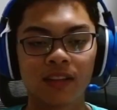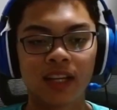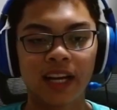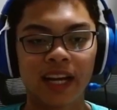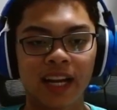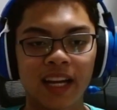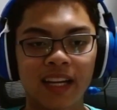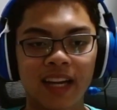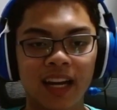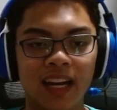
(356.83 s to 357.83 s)

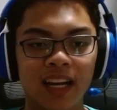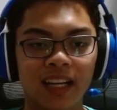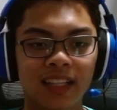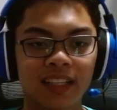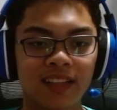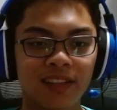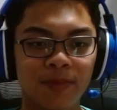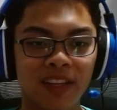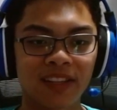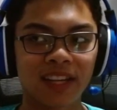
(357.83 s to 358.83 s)
and this is
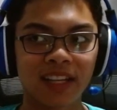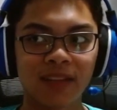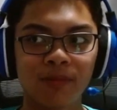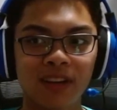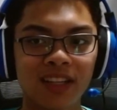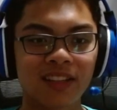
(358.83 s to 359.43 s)
my second one,